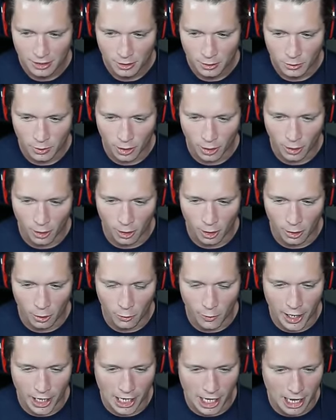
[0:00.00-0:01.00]
Went all the
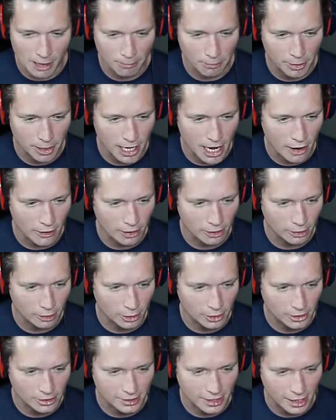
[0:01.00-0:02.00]
way up, and now it
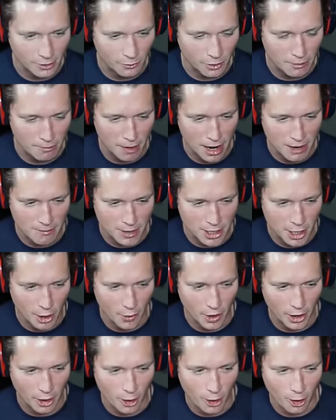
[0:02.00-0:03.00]
looks like we might be
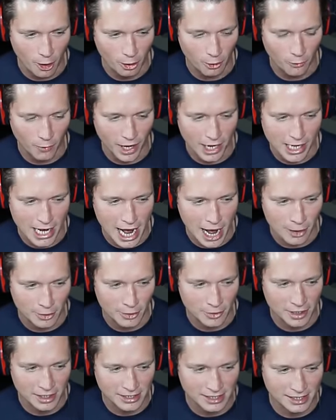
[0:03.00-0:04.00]
going all the way down.
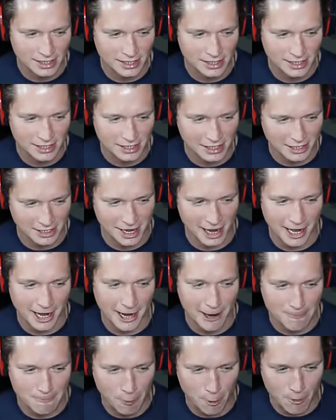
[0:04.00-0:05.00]
Dude, this is this is like an
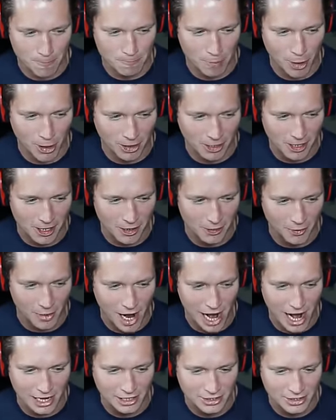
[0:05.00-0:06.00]
airport parking
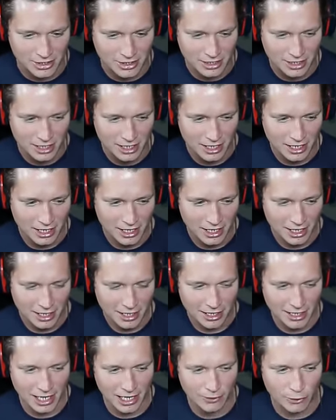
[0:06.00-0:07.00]
garage.
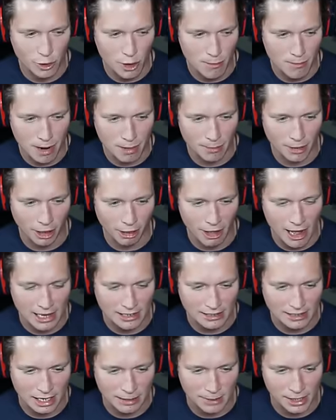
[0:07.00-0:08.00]
Can't even remember the
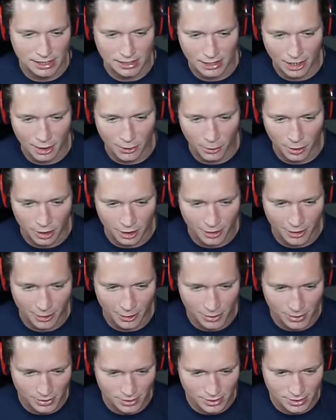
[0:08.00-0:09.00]
last time I saw one of
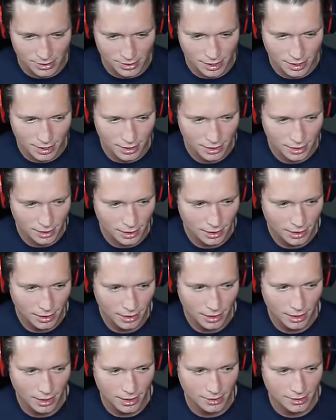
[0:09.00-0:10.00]
those.
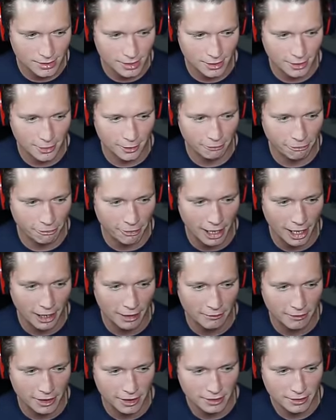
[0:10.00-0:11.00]
Thanks to Dirt
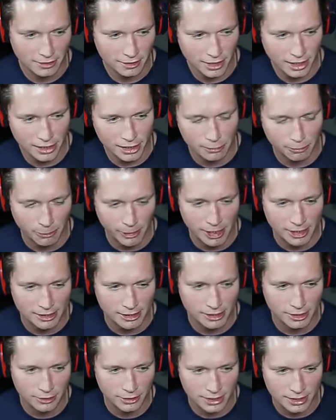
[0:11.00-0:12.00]
five and Xbox
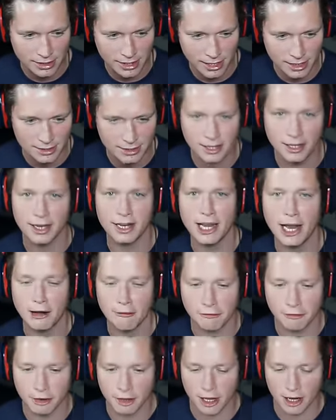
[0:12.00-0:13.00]
Series X, I can now
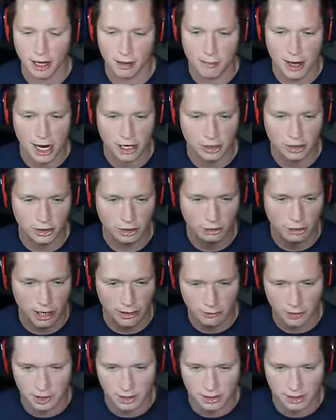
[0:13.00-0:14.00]
feel like I'm actually
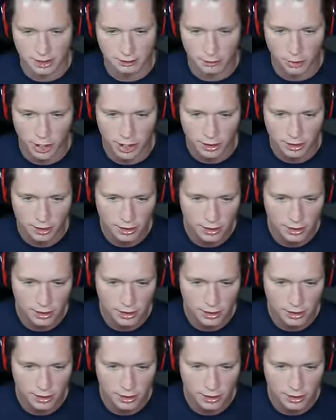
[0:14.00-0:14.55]
traveling somewhere